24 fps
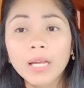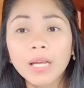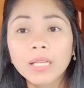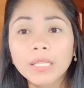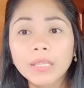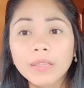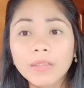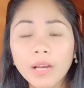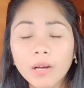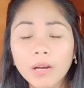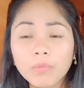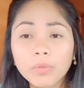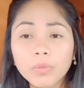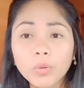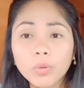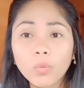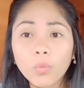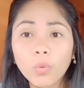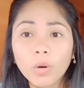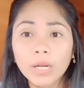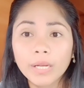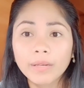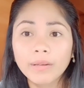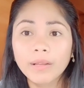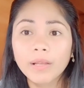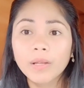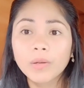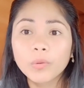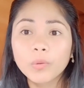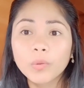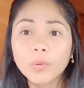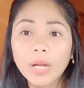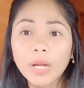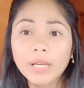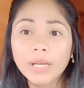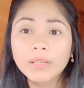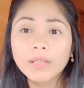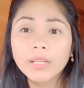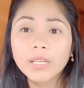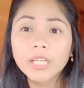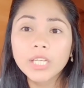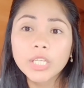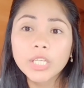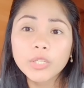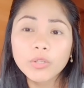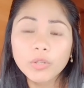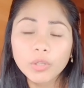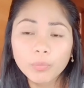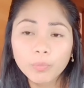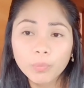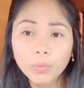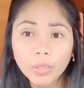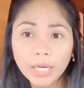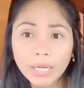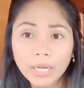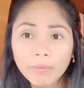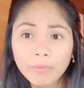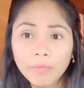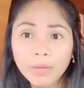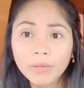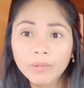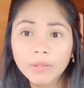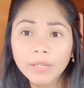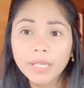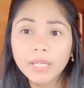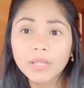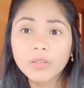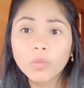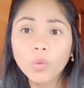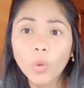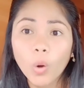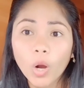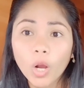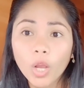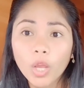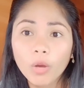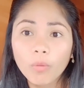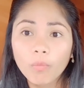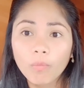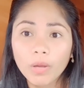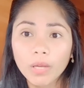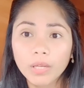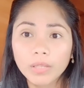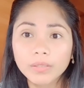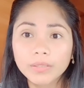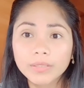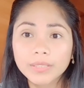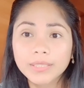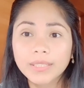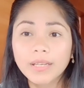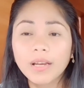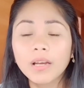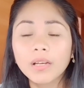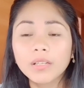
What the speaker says: Number 1. Ready your primary document.